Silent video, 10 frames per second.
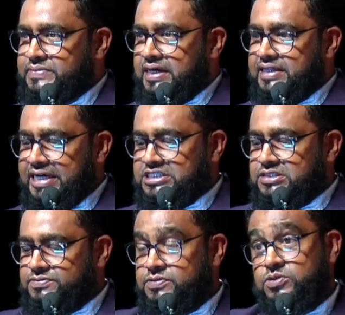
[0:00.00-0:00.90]
And
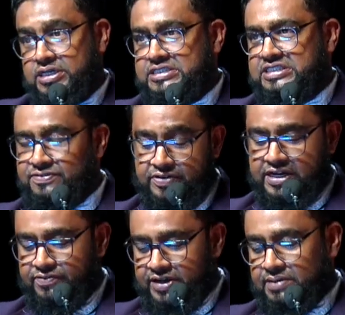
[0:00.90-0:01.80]
that's, to us, is a
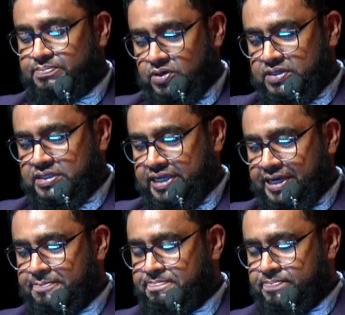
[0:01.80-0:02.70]
very, very important
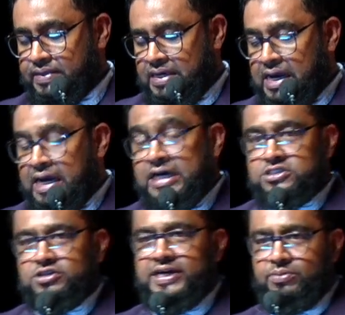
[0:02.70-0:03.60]
thing.
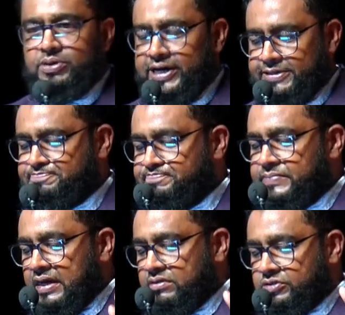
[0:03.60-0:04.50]
So there we are.
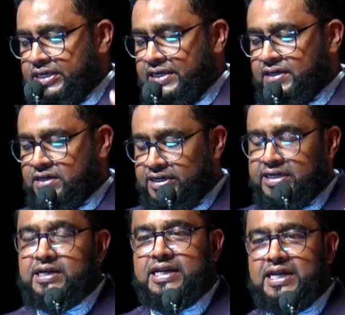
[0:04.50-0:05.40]
3
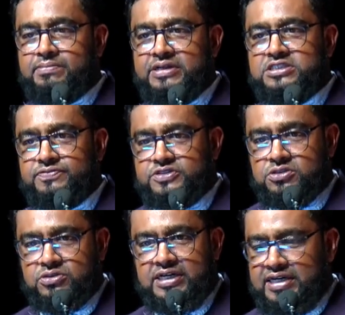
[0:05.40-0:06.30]
critical elements of a
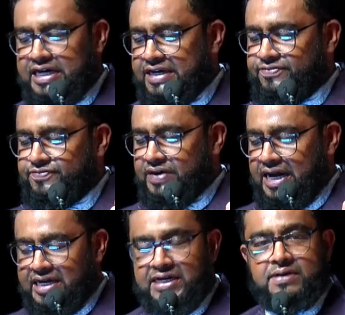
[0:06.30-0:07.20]
student life:
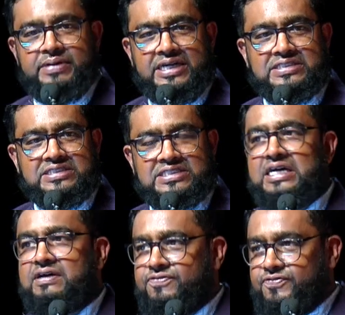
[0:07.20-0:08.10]
academics,
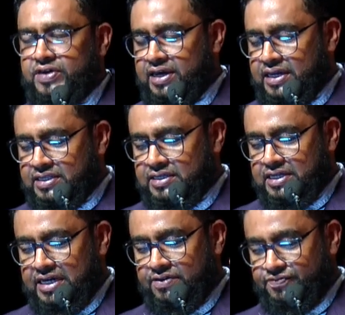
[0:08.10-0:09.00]
faith,
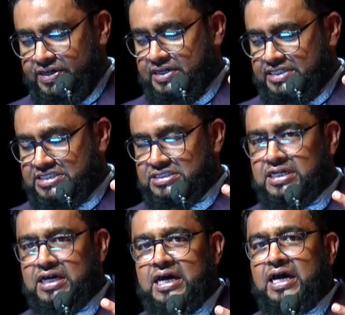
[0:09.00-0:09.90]
and fitness.